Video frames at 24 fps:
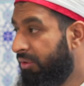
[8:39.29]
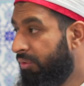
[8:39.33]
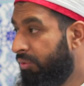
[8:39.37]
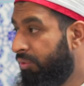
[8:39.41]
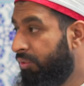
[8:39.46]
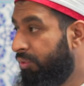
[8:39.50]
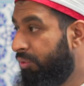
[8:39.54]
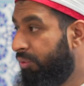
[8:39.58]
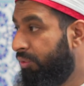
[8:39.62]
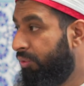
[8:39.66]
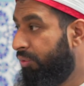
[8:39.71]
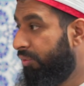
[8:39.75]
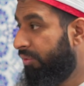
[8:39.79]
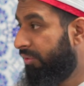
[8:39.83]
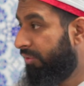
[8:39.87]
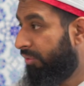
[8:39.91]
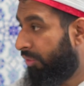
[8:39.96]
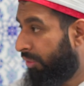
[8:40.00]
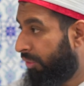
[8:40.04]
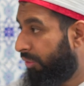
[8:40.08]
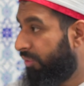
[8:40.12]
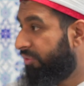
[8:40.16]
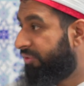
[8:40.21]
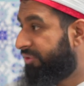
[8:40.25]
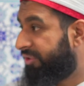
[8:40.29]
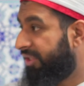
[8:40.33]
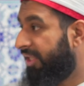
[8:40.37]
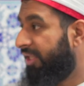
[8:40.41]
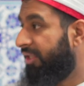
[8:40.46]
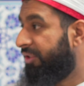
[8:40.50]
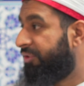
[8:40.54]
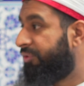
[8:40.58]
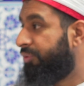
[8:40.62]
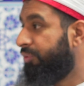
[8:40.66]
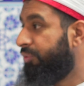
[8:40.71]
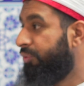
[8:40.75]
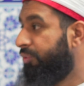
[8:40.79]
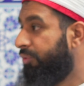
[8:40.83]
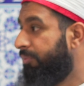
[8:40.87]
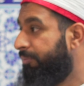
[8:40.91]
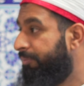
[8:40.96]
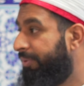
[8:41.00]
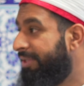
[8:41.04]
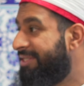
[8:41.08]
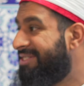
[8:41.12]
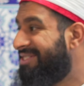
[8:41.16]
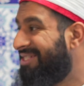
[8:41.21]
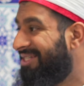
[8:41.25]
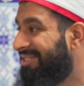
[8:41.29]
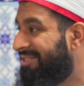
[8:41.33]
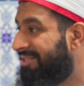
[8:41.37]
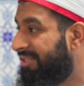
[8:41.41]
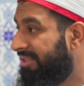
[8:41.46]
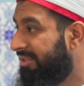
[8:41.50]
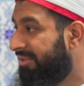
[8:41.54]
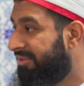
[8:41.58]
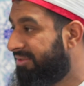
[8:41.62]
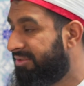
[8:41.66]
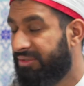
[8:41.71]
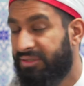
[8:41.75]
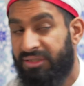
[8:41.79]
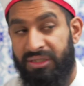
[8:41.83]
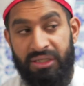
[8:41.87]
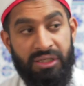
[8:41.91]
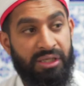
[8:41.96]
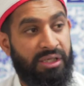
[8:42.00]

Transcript: who wholesale to businesses,